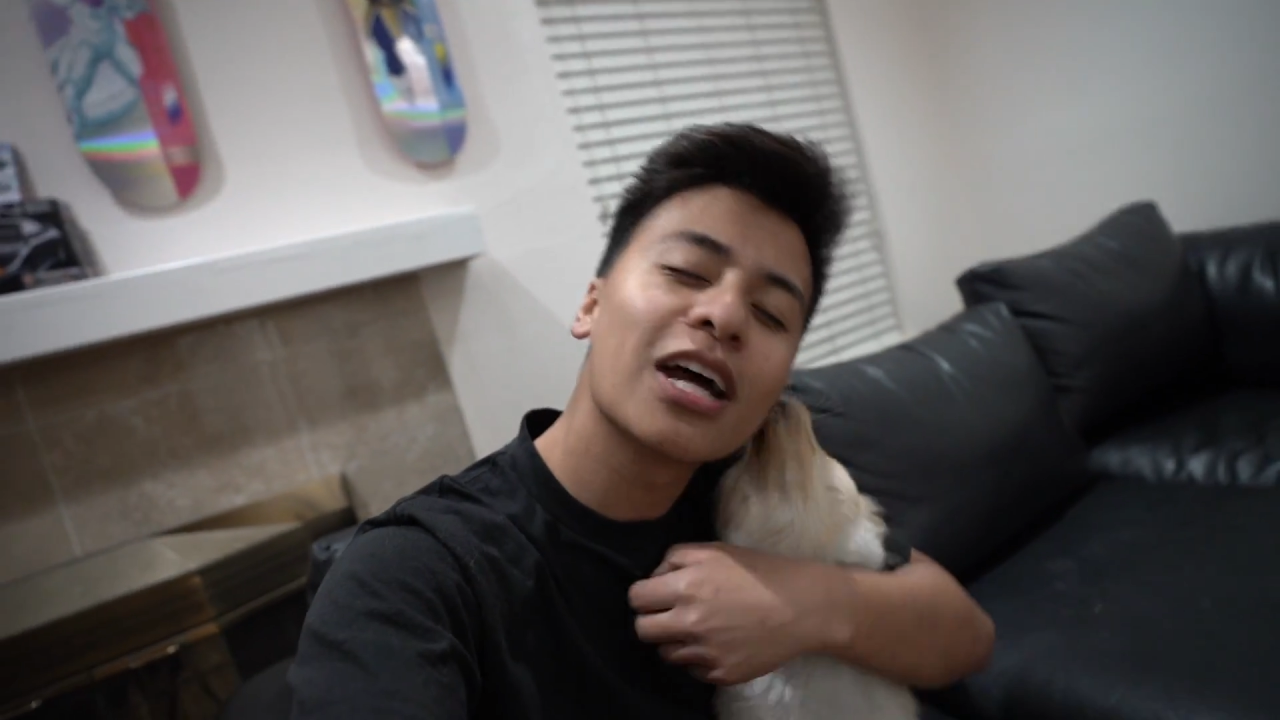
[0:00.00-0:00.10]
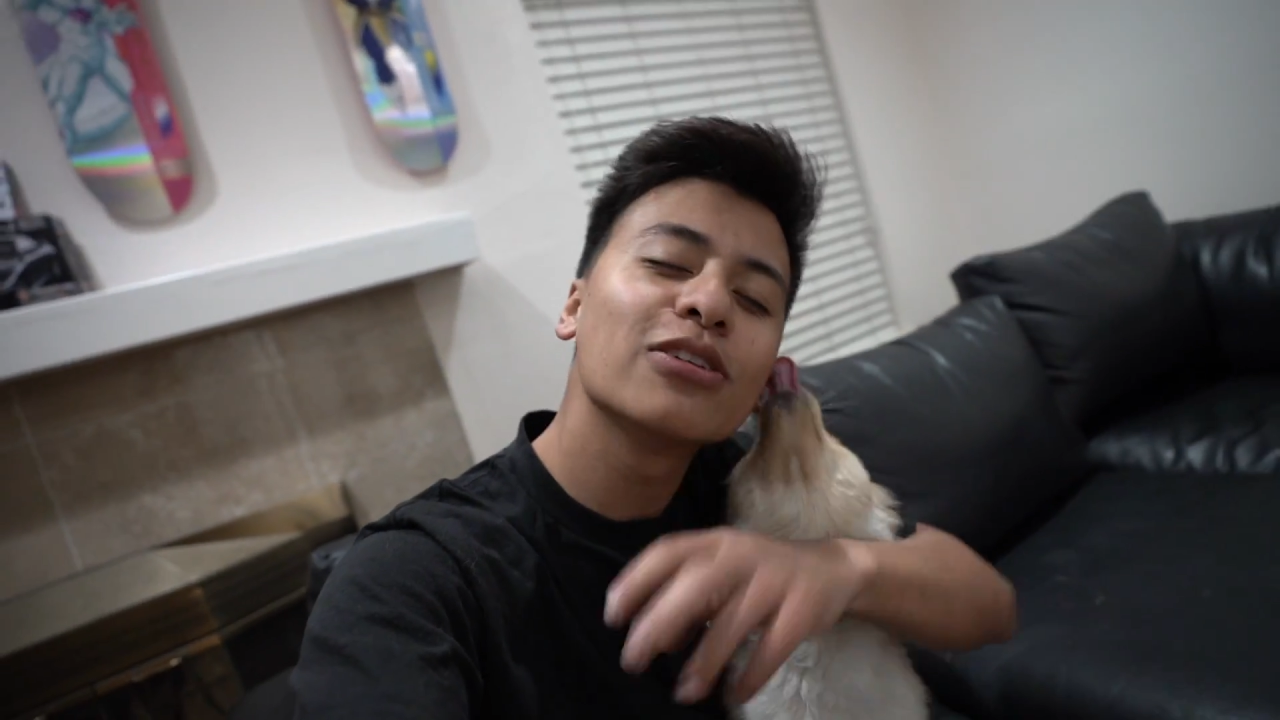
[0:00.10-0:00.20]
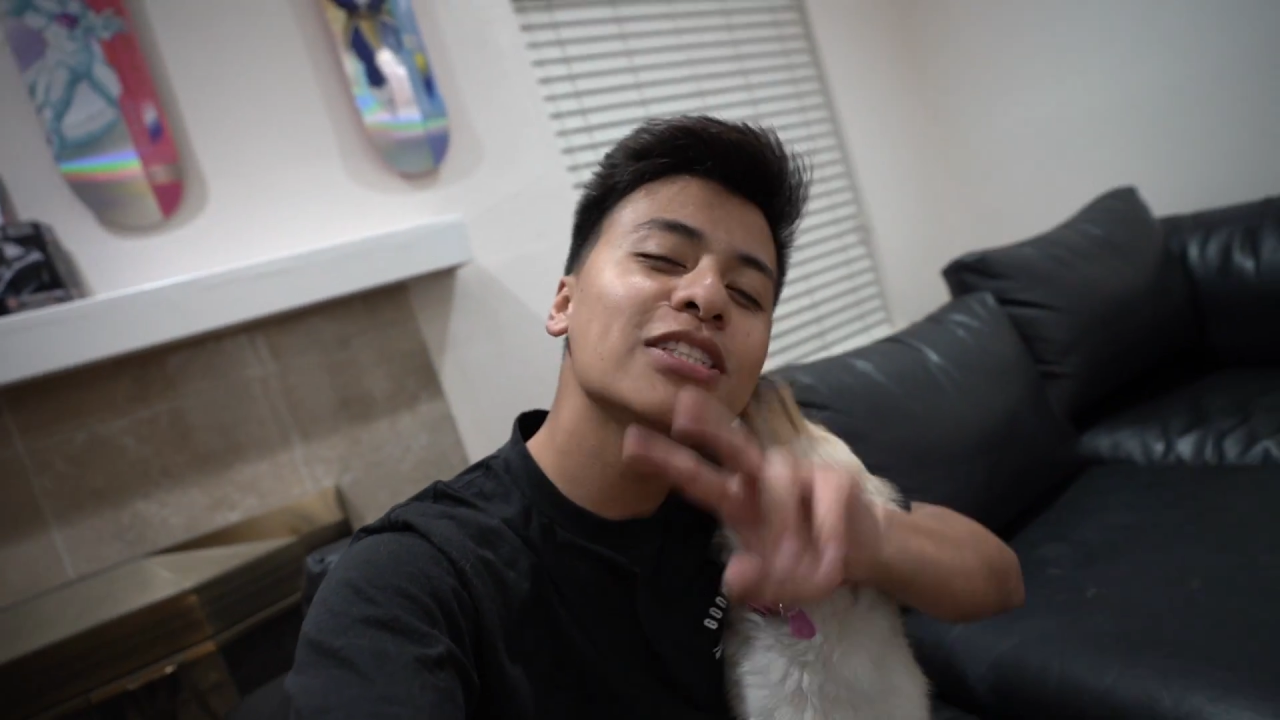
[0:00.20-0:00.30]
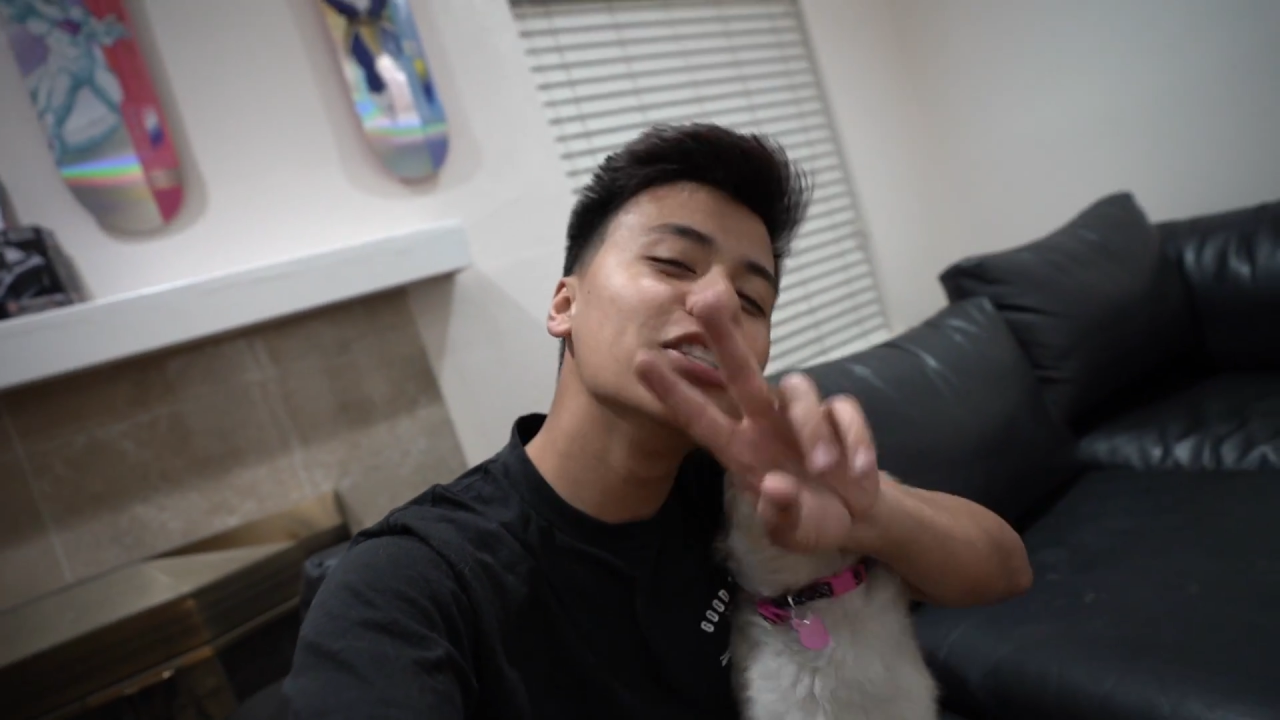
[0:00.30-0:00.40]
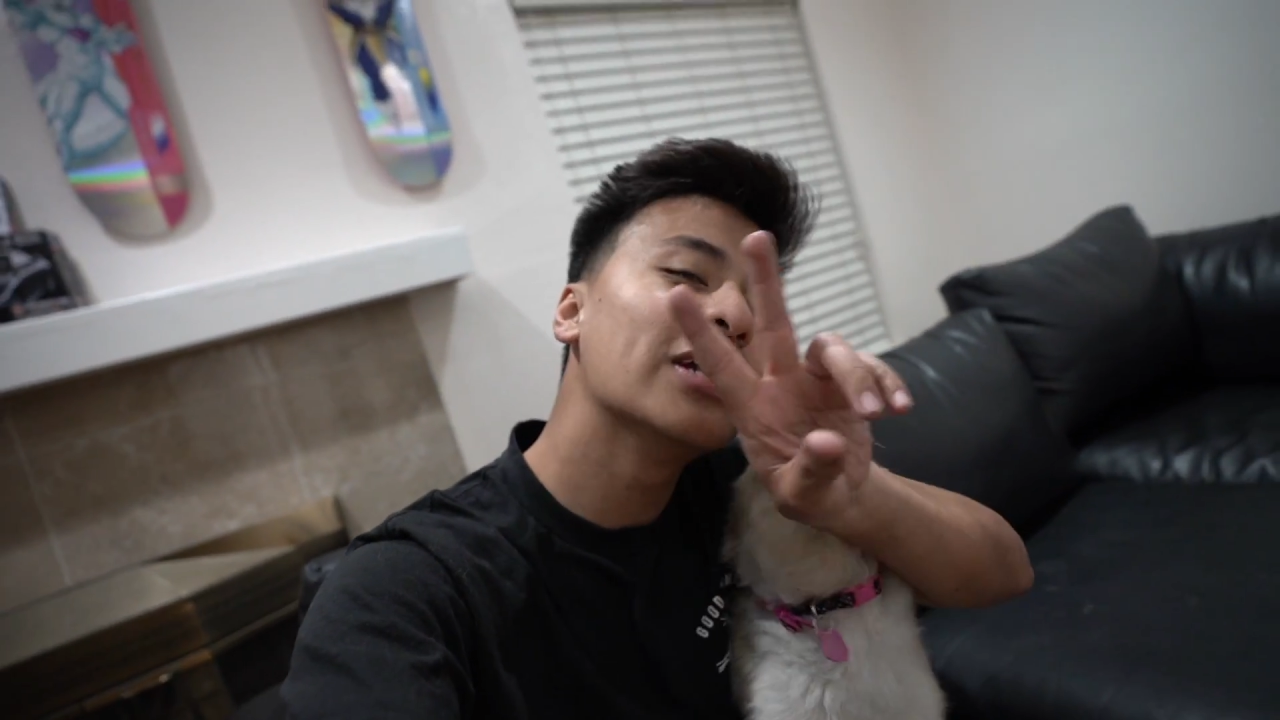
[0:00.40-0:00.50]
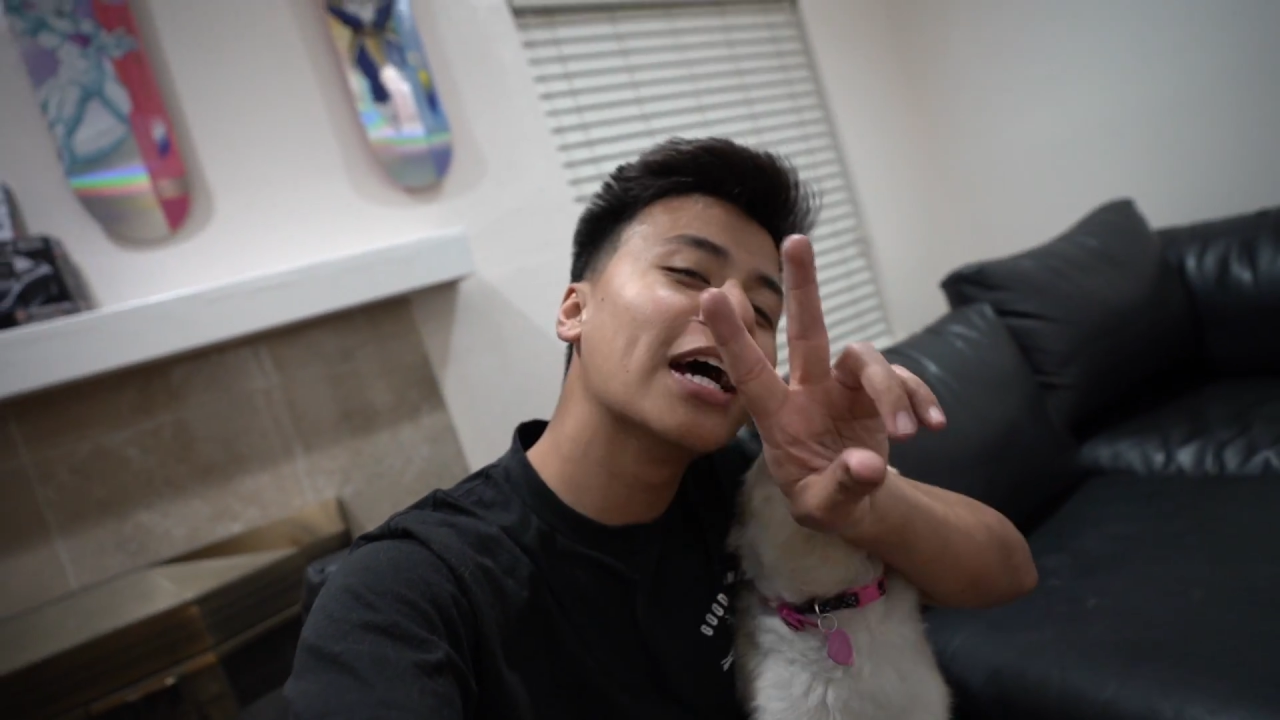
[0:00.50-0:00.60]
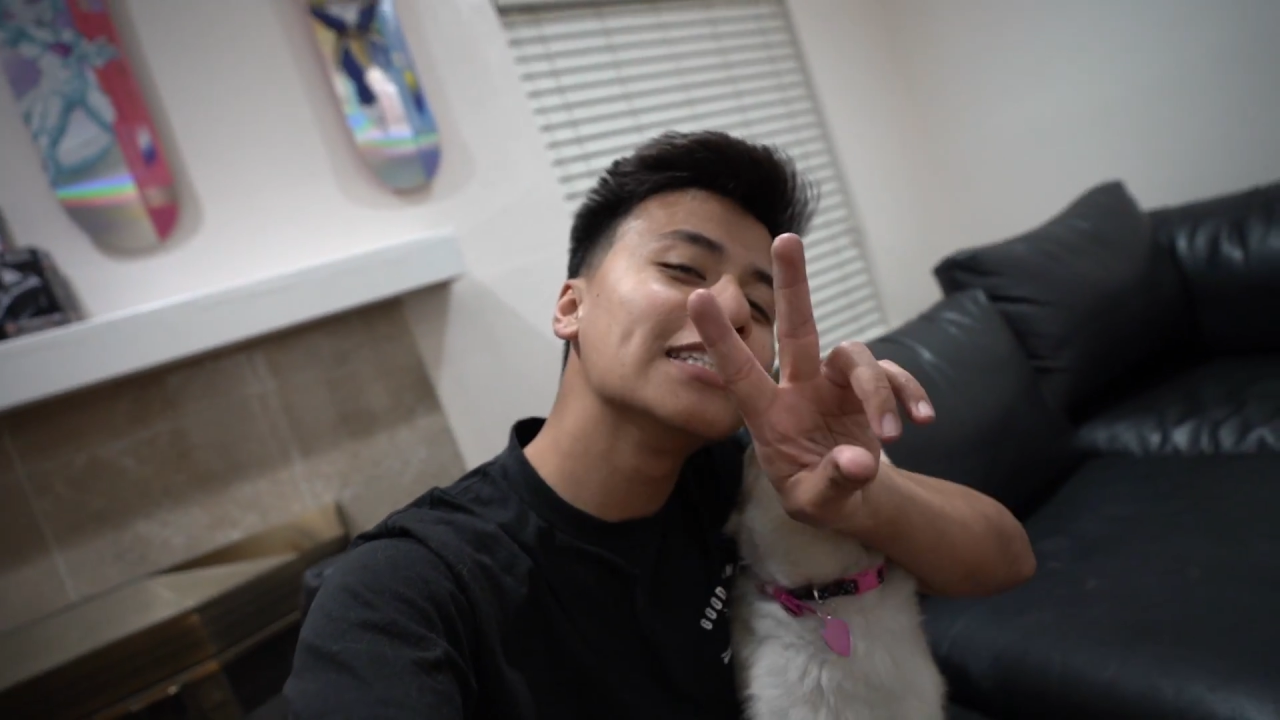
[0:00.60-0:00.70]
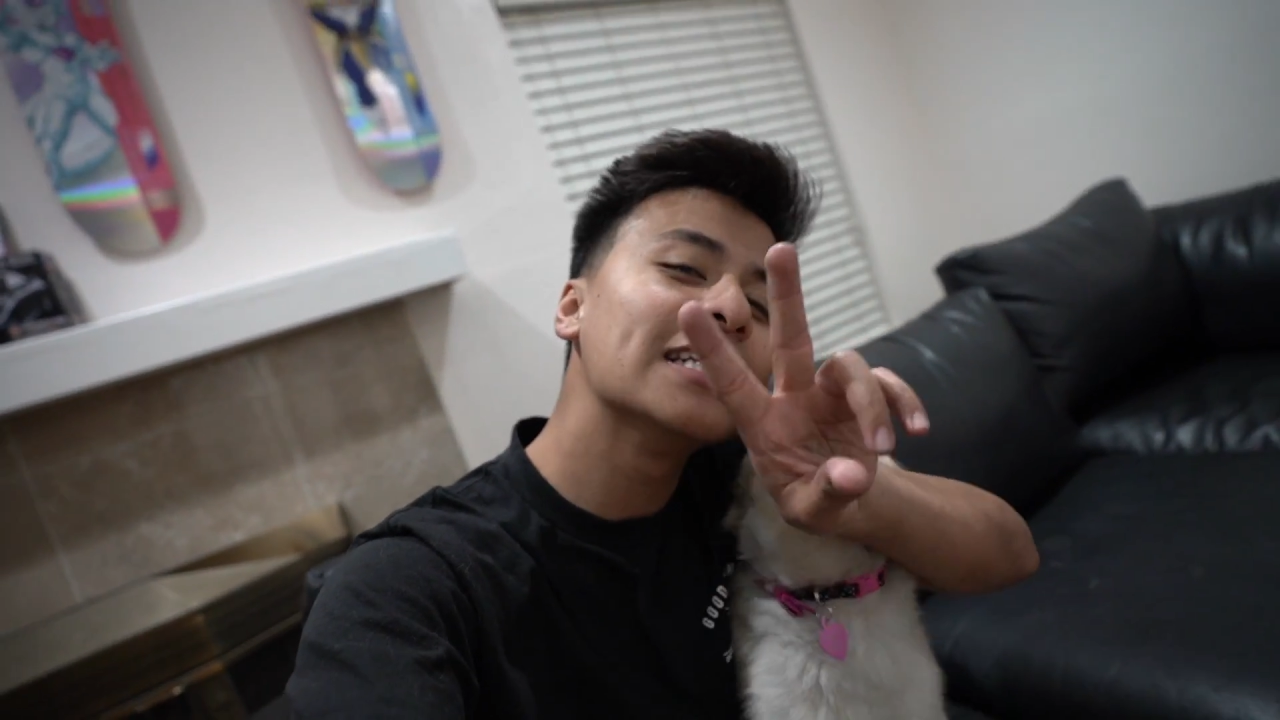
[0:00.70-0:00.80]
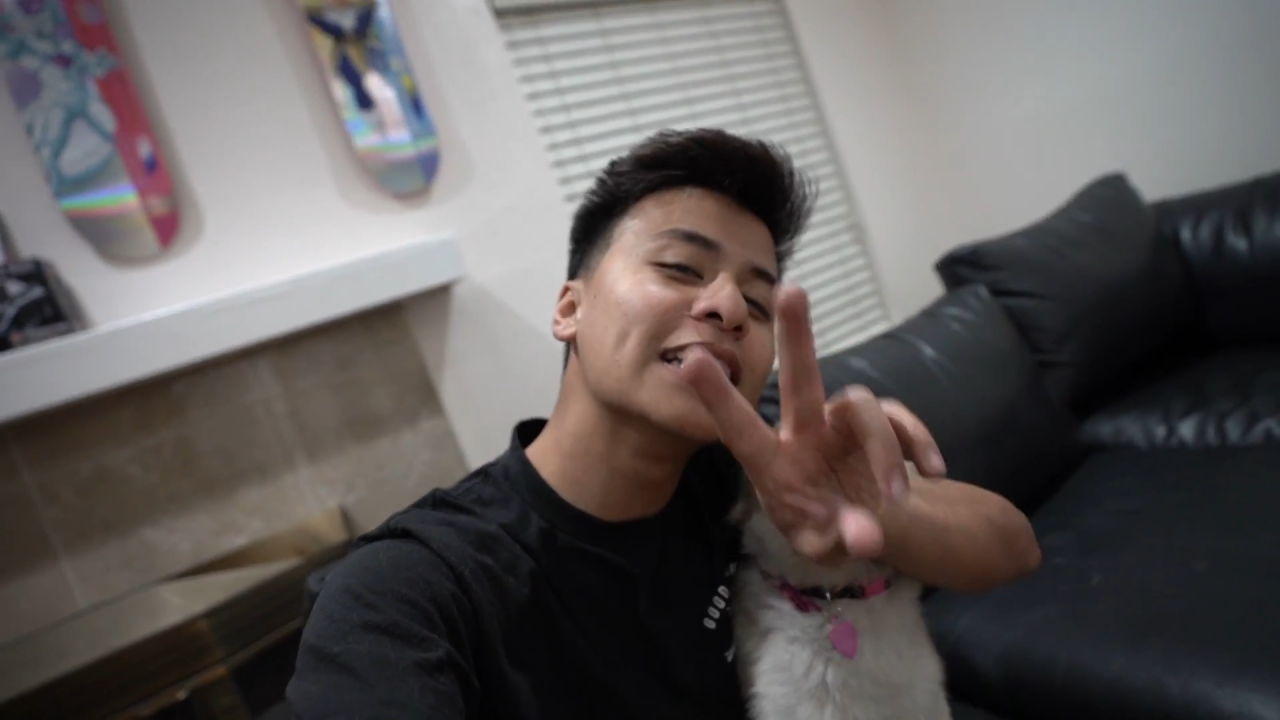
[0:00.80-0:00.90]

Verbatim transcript: I'll see you guys